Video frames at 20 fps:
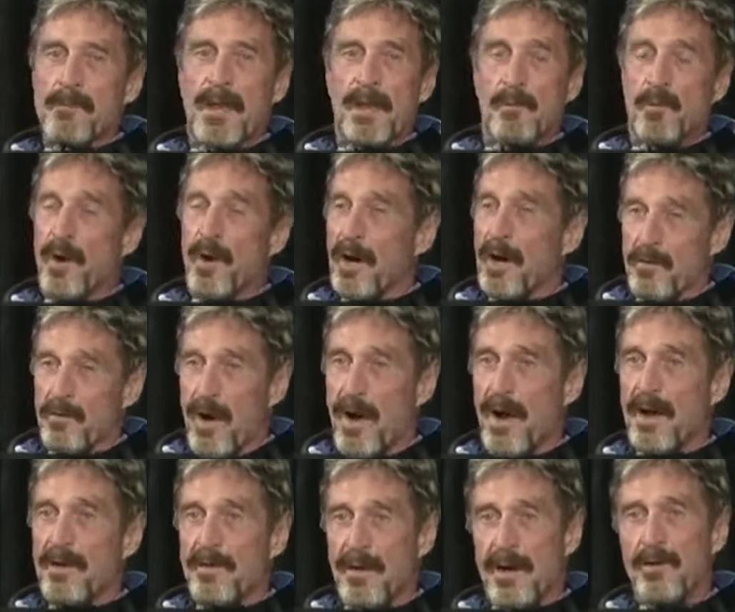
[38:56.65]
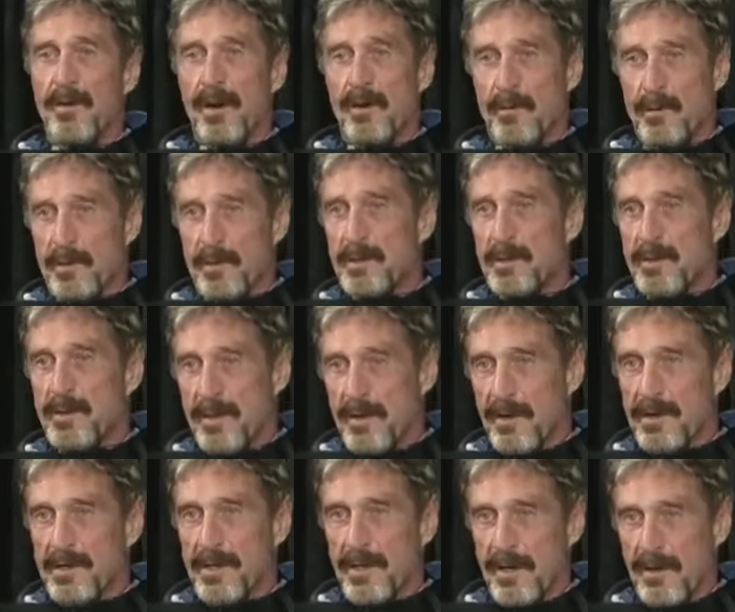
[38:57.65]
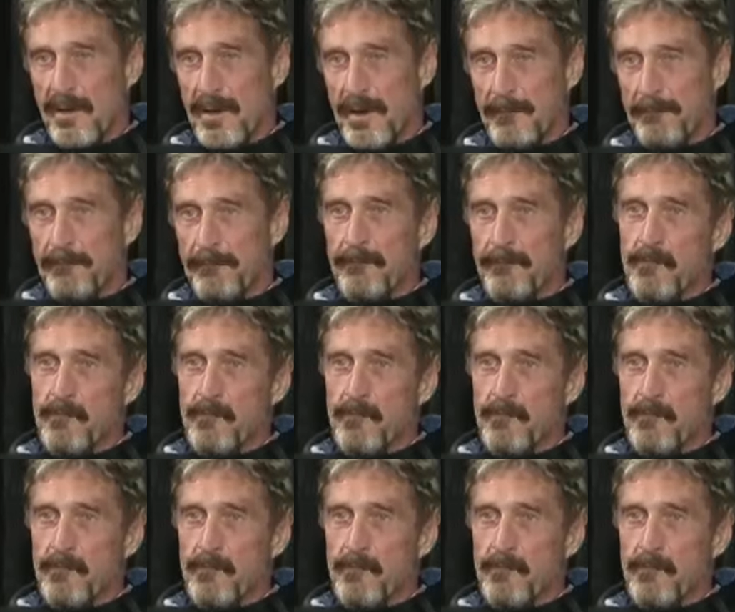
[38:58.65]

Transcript: And when I arrive, I arrive with some serious security.